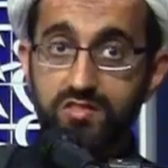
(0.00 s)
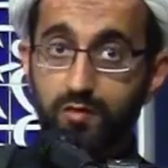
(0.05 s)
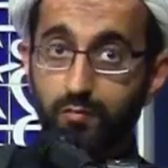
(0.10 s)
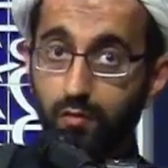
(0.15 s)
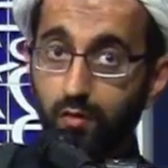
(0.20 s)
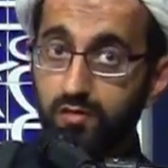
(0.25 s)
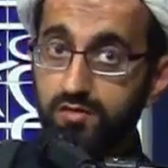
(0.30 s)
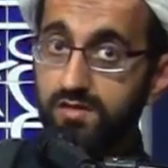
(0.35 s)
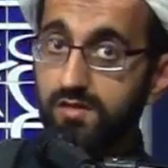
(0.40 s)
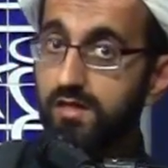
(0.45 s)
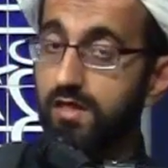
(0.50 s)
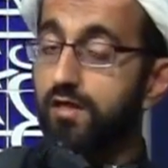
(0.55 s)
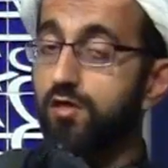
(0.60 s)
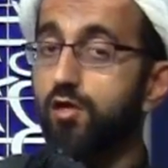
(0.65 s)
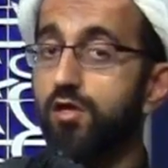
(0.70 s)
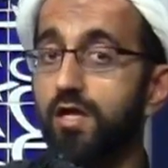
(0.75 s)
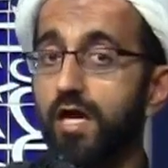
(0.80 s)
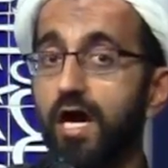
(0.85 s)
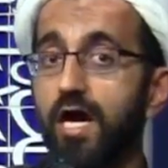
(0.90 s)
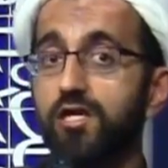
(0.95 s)
supposedly a
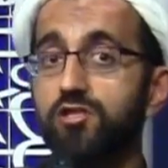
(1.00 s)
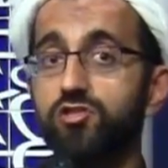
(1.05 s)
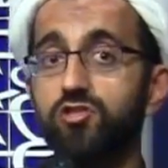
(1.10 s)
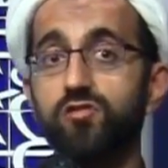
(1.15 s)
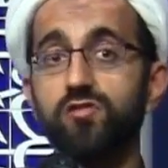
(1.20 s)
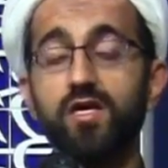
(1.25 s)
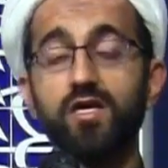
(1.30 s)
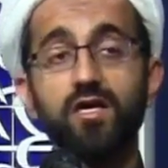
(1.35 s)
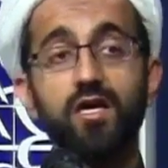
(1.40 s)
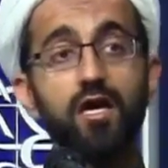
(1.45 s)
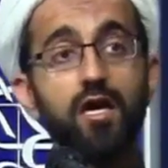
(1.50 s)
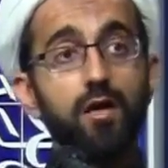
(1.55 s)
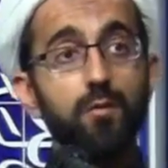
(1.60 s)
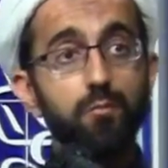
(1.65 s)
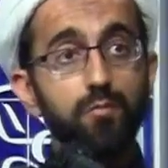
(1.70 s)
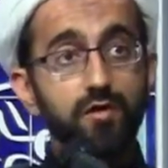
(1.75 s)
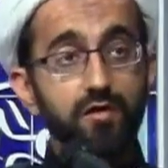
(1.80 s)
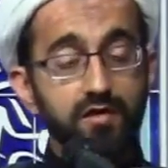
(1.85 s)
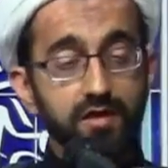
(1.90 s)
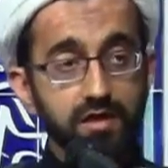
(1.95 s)
good action, like
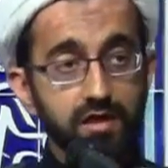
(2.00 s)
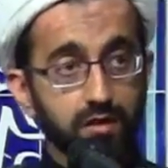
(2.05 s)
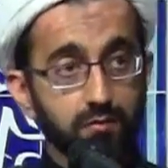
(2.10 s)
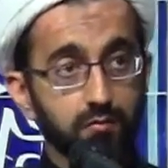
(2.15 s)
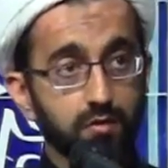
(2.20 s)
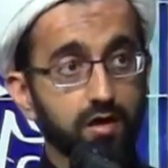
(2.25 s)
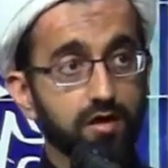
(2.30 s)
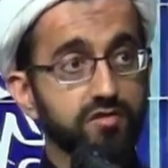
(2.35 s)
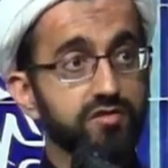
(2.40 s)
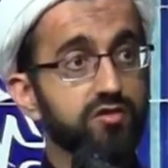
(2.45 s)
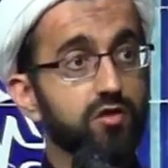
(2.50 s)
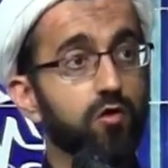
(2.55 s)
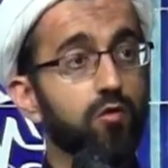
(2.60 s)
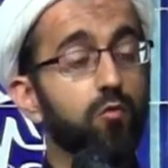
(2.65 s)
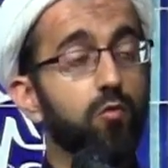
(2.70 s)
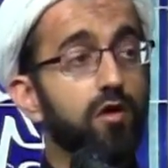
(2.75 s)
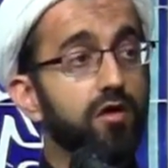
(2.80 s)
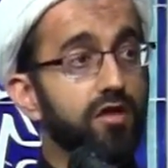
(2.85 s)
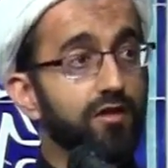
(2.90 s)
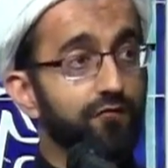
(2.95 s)
building a mosque or
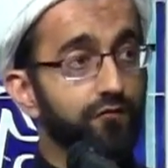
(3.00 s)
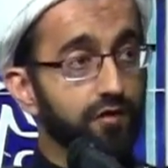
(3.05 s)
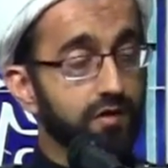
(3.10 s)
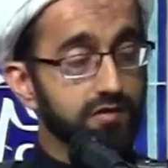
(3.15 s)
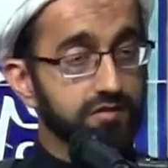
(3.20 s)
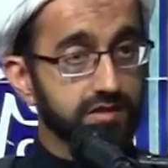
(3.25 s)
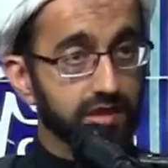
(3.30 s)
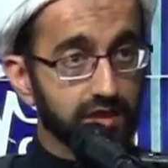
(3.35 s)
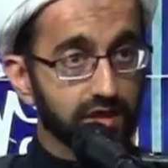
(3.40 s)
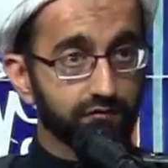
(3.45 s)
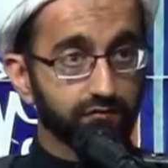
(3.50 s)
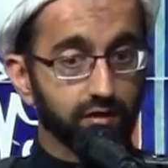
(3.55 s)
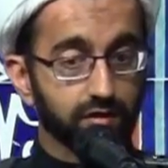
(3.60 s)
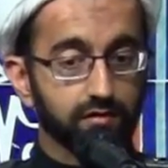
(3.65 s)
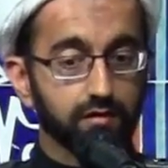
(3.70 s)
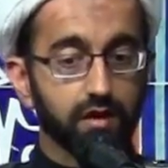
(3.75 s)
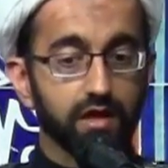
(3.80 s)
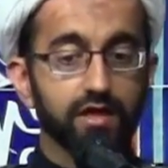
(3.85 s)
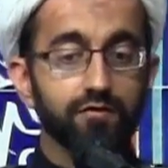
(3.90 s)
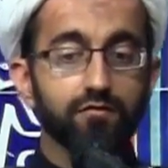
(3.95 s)
working for the sake of
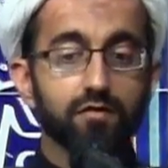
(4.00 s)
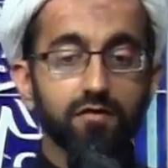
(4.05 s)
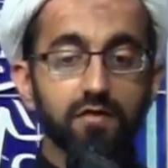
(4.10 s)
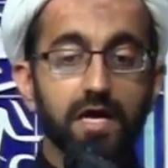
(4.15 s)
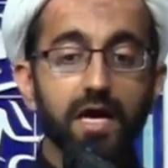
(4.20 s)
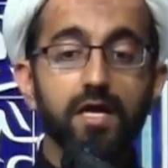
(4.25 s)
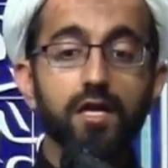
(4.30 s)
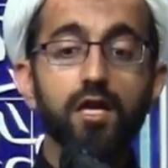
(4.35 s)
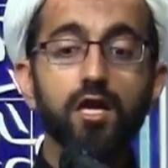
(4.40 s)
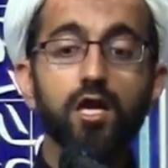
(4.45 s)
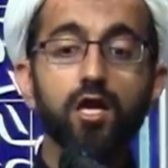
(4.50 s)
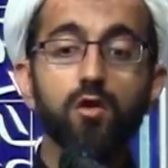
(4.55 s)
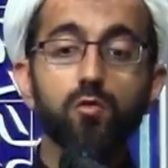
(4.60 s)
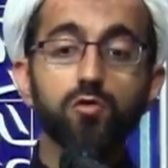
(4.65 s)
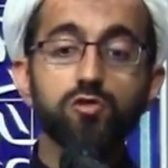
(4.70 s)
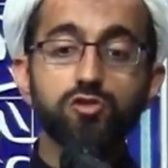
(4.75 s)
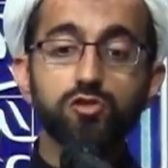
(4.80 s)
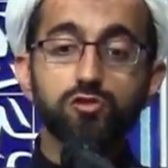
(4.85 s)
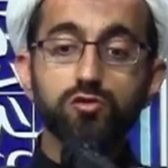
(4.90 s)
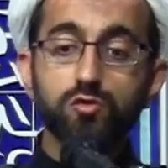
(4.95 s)
Allah, even that,
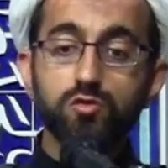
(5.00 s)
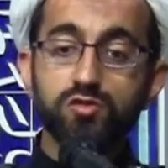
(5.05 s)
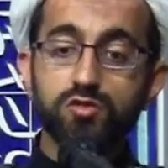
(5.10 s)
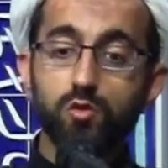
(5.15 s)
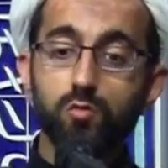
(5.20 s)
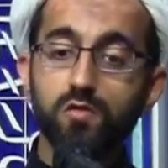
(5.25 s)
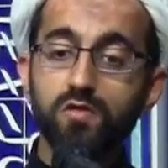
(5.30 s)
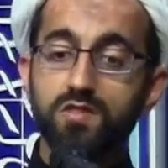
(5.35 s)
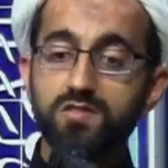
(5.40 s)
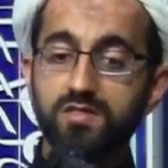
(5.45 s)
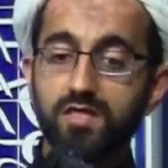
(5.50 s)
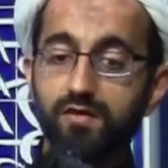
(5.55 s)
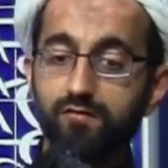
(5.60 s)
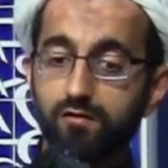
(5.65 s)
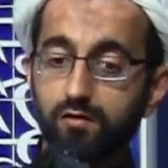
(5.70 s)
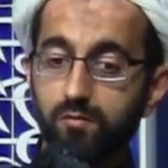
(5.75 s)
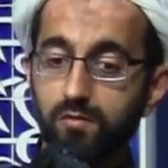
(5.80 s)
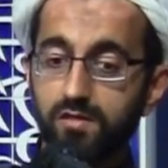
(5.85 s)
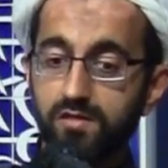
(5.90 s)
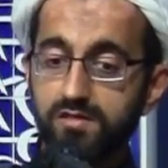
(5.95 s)
we should do so with the state of
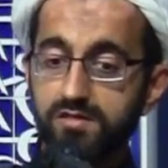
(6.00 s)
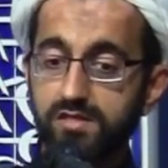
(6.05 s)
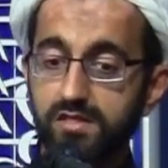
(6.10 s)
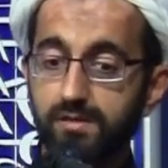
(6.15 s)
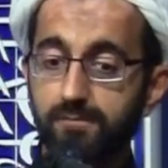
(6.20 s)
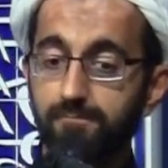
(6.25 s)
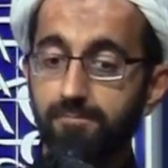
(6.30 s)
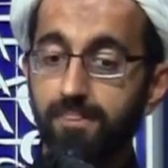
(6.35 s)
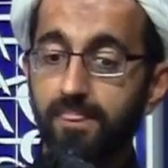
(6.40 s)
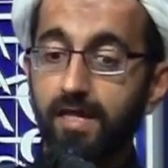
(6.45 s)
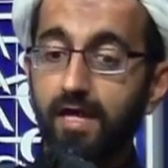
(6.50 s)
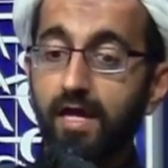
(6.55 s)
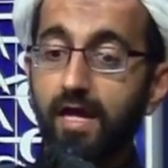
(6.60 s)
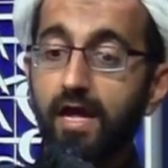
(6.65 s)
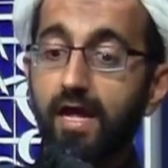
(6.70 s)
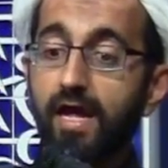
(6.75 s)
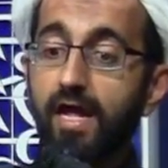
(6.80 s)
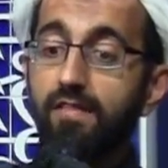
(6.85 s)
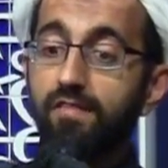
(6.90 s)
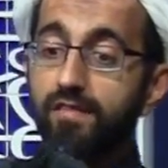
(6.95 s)
humility.
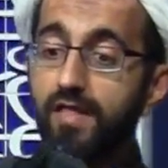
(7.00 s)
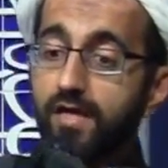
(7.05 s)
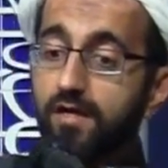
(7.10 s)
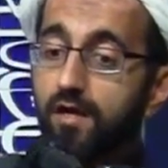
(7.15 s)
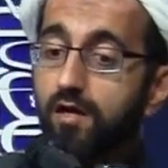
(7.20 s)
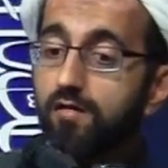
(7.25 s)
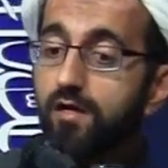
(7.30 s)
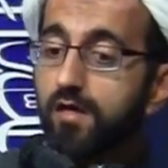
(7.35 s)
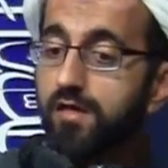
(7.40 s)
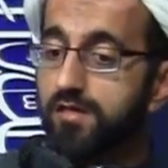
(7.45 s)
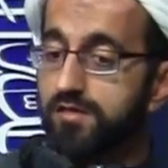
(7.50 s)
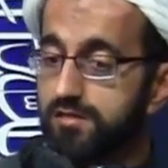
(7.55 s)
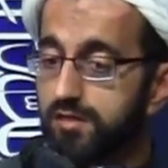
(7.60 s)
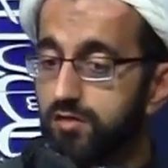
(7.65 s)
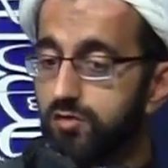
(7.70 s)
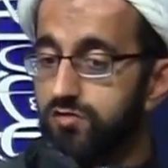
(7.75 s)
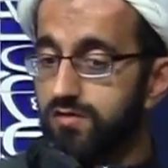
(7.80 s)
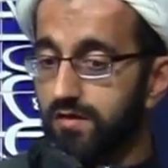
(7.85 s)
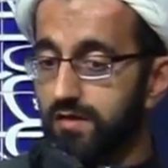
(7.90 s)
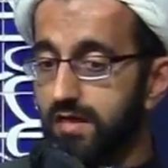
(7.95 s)
And then Allah
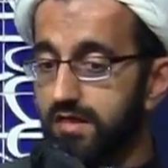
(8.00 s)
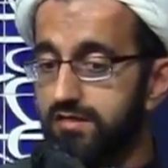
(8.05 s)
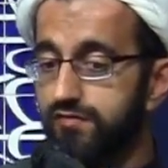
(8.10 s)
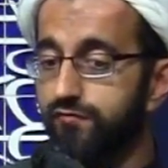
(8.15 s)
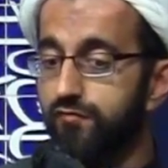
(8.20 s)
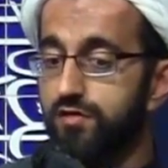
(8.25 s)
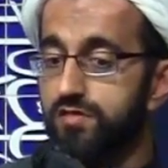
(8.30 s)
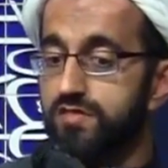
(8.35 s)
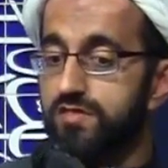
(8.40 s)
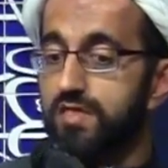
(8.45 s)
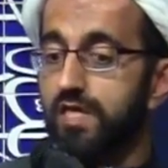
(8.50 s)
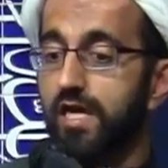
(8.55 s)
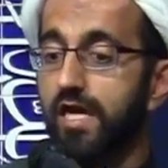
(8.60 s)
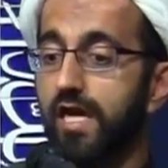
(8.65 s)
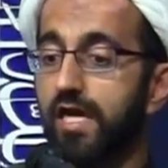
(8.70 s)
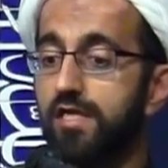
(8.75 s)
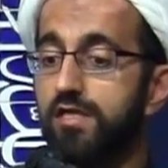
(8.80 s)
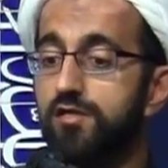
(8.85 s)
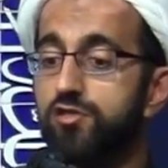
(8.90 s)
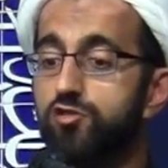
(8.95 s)
continues in the next verse,
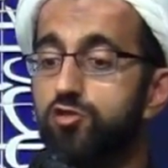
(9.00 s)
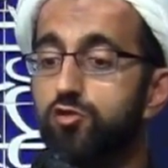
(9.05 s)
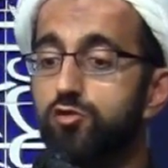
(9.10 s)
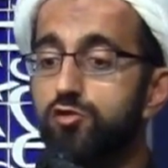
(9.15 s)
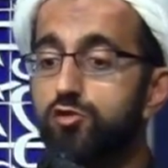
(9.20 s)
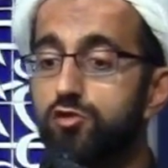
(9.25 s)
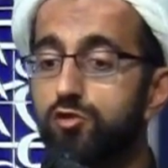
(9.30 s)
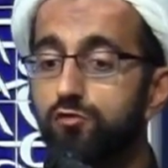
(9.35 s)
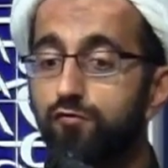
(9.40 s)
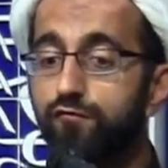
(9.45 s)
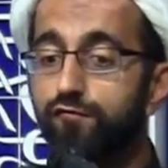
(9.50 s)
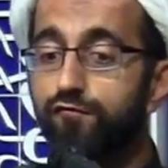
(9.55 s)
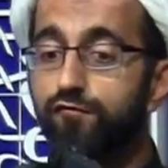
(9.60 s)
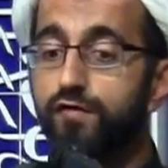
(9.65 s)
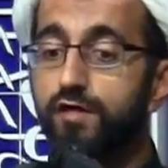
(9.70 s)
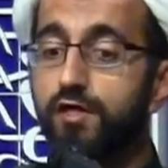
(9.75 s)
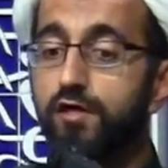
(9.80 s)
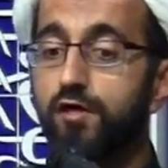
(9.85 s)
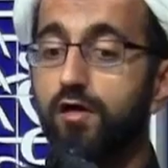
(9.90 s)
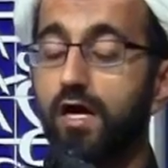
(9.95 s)
and should you
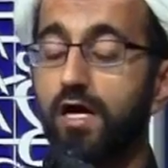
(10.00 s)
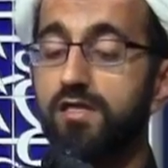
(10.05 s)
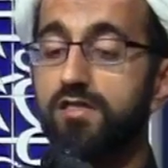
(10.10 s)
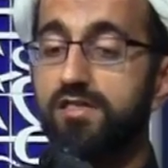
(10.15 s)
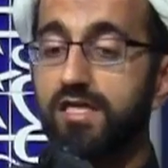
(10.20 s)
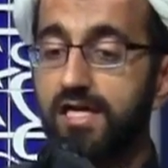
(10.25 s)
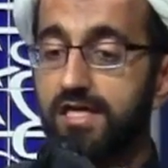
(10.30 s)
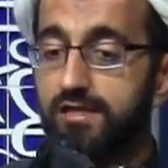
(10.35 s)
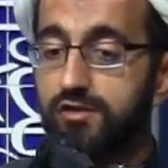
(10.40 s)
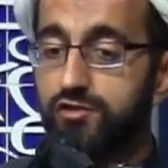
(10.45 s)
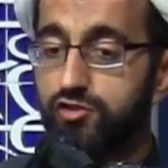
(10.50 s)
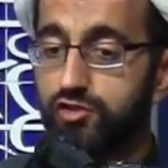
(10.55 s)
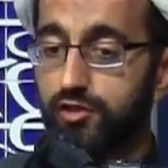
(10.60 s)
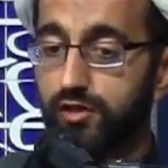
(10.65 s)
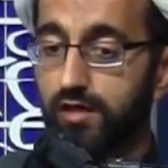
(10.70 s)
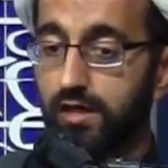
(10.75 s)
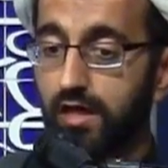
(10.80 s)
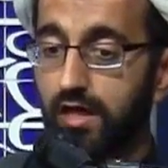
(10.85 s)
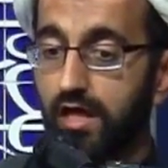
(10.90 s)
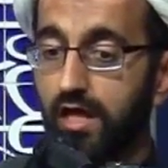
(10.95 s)
fear a
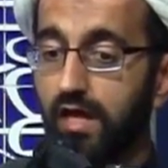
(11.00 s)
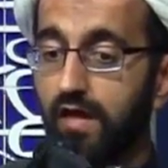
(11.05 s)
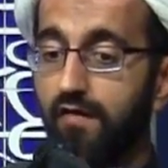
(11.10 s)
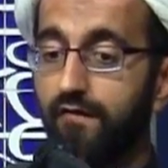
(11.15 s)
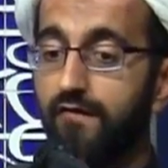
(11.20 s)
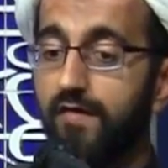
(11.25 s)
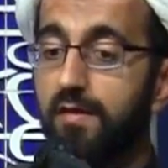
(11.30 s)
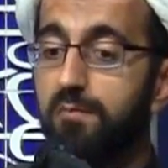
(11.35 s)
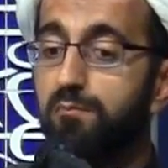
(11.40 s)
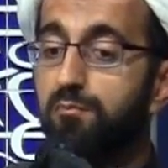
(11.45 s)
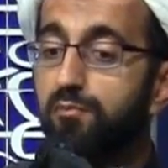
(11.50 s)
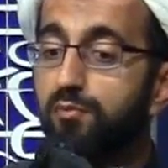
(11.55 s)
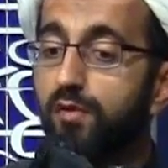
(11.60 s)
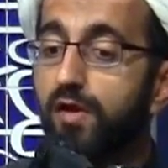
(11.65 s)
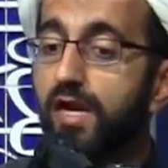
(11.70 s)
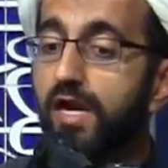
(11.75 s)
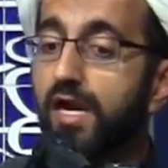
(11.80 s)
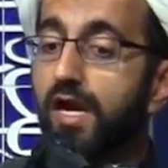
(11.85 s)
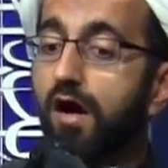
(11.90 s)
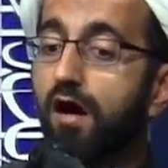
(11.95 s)
danger, then
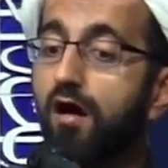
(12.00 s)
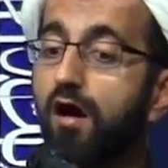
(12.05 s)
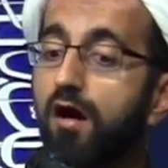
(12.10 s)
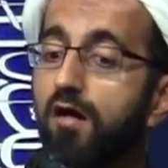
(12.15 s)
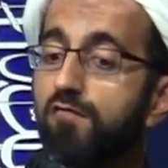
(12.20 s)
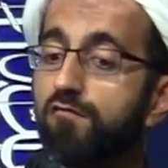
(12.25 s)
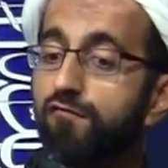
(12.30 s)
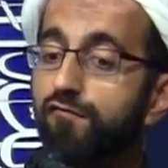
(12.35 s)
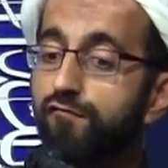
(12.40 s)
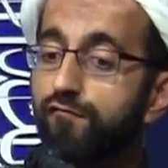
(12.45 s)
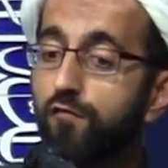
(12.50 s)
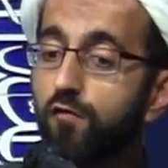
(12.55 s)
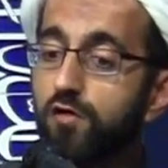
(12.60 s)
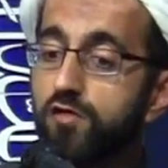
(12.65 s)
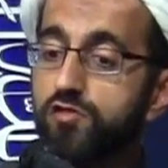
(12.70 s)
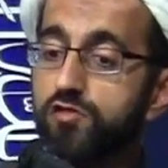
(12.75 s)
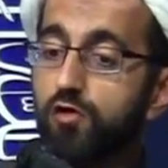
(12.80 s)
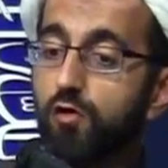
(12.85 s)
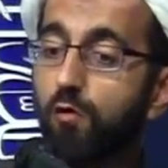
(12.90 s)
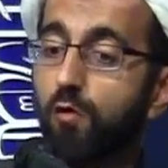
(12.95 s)
pray on
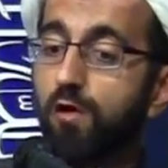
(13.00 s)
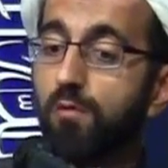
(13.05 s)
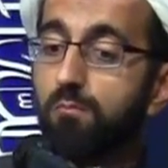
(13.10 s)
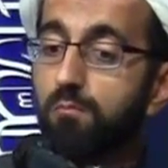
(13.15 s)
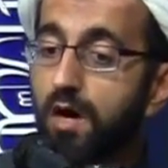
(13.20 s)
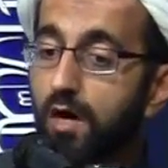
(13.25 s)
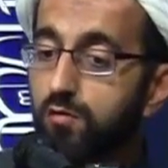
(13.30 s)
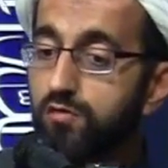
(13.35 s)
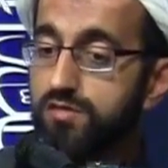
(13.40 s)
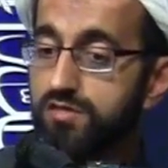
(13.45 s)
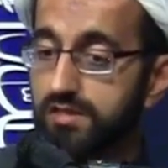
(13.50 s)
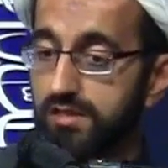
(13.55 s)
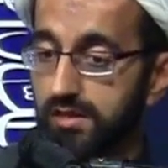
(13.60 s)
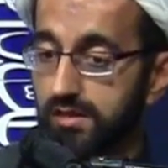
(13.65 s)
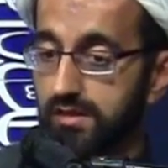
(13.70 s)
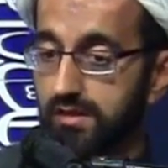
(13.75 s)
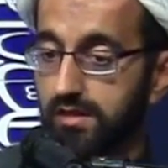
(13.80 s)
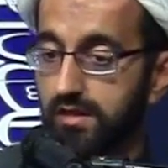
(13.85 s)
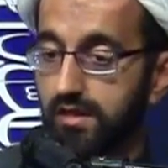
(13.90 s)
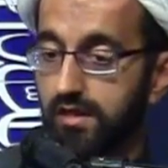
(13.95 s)
foot or
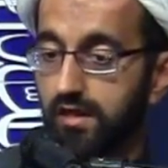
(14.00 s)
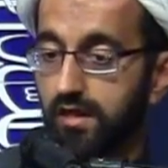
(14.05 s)
mounted.